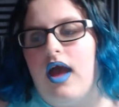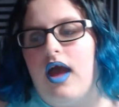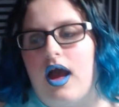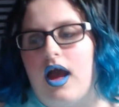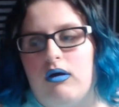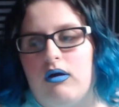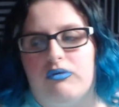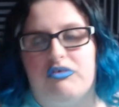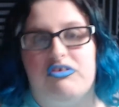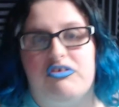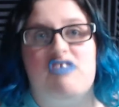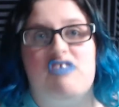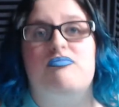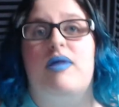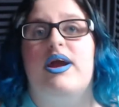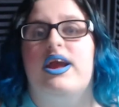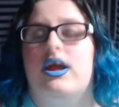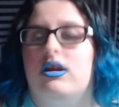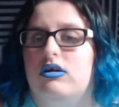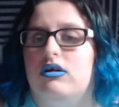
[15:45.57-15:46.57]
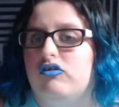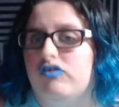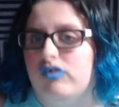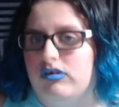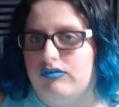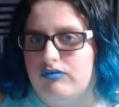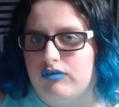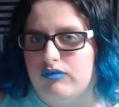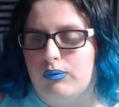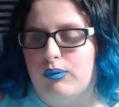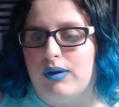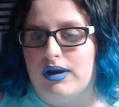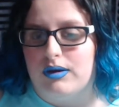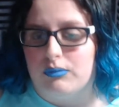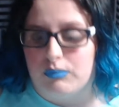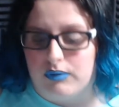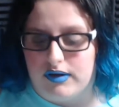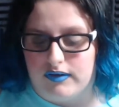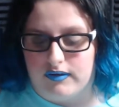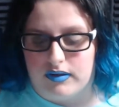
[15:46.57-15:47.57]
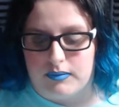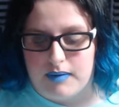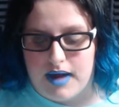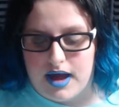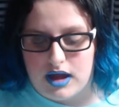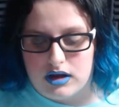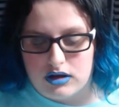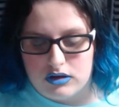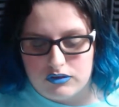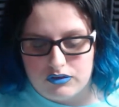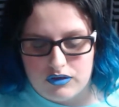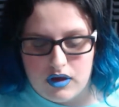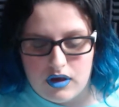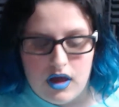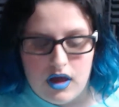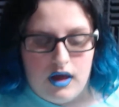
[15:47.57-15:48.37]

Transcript: I'll save my energy for when it really matters.